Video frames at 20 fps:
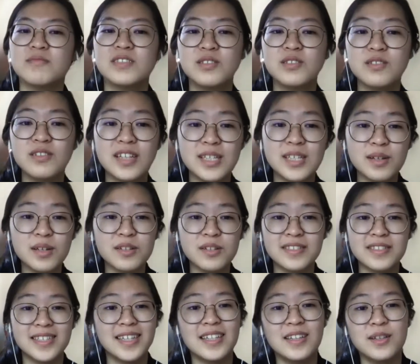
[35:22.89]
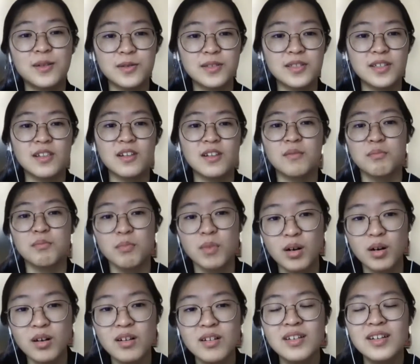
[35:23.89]
So that's how you see those a lot
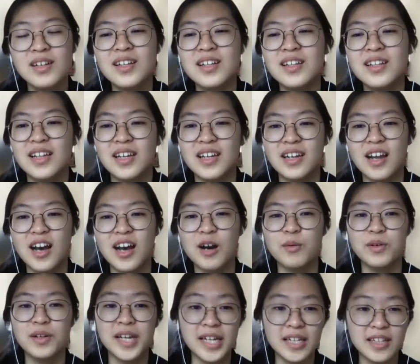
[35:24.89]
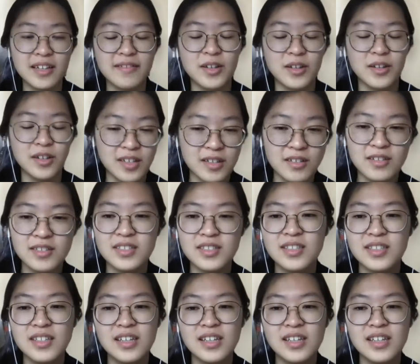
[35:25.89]
more than our native turtles.